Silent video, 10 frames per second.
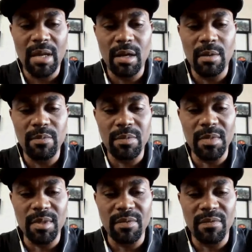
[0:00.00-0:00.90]

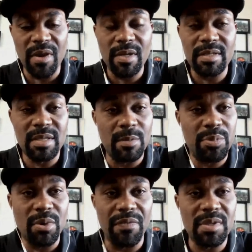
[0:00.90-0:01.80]
very
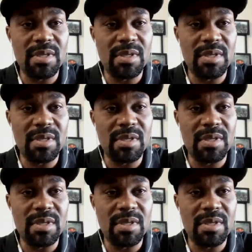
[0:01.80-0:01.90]
simple.